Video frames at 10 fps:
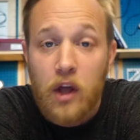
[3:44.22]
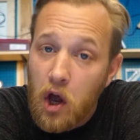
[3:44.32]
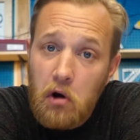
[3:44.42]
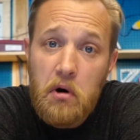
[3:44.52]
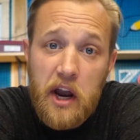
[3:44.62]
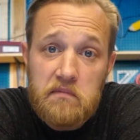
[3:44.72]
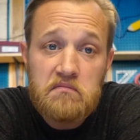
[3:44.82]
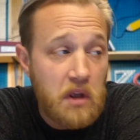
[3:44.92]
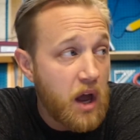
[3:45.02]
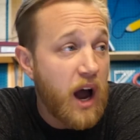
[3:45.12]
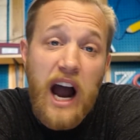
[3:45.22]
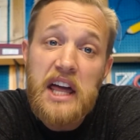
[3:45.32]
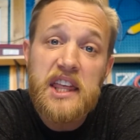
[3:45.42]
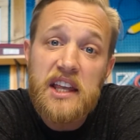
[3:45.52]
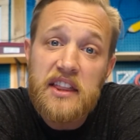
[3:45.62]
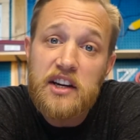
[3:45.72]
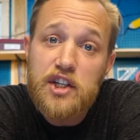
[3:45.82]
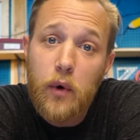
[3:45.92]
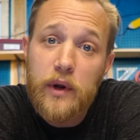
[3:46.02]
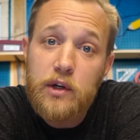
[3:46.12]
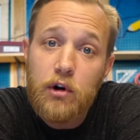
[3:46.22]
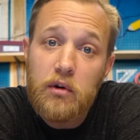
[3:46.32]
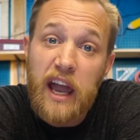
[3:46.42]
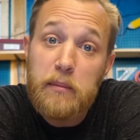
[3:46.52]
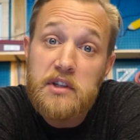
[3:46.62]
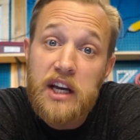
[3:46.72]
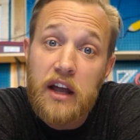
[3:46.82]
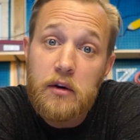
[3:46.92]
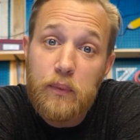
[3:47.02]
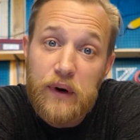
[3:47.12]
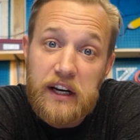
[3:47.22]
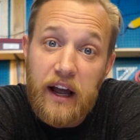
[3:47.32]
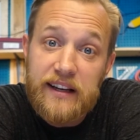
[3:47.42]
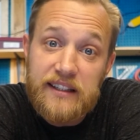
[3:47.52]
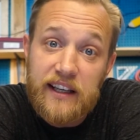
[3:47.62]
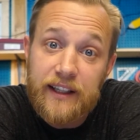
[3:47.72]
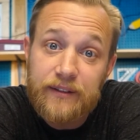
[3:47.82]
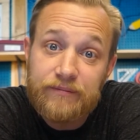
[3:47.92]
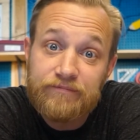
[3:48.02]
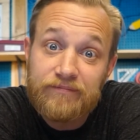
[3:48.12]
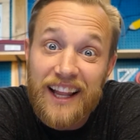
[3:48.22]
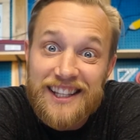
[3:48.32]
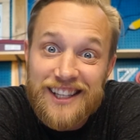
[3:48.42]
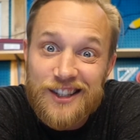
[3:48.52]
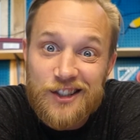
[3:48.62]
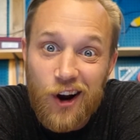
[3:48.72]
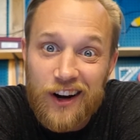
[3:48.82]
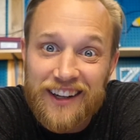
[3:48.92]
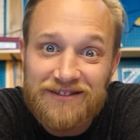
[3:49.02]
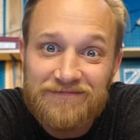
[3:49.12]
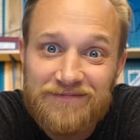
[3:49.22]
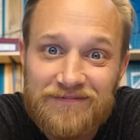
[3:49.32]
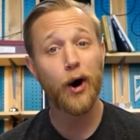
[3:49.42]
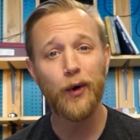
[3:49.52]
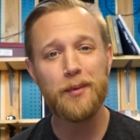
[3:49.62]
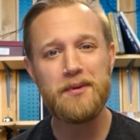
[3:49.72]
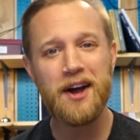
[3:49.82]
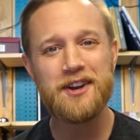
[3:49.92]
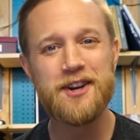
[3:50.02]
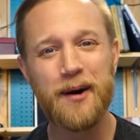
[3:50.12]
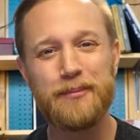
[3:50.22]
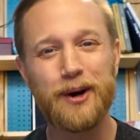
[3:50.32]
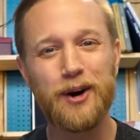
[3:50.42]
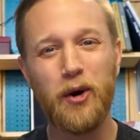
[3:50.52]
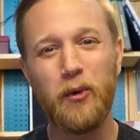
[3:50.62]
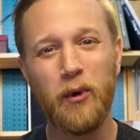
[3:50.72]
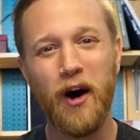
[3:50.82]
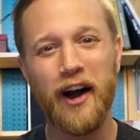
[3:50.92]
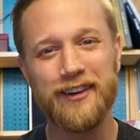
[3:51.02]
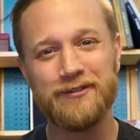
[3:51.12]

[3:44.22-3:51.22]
All right, I think that show intro came together pretty nicely. Let's get started. Poem number 1,